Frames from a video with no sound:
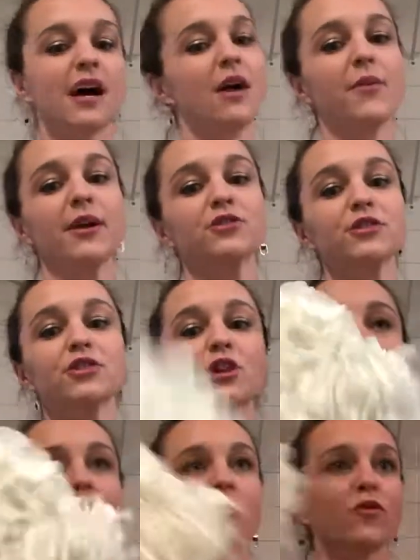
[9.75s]
Hydrangea
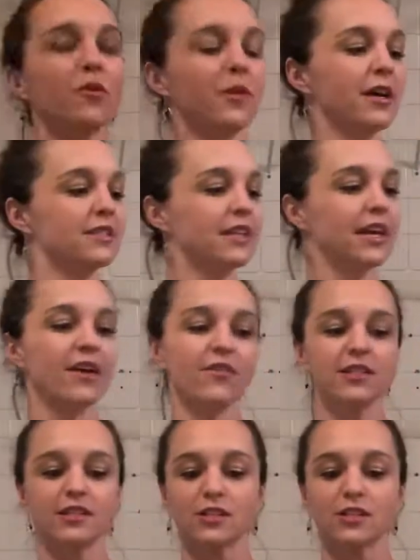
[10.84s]
are wonderful because they give us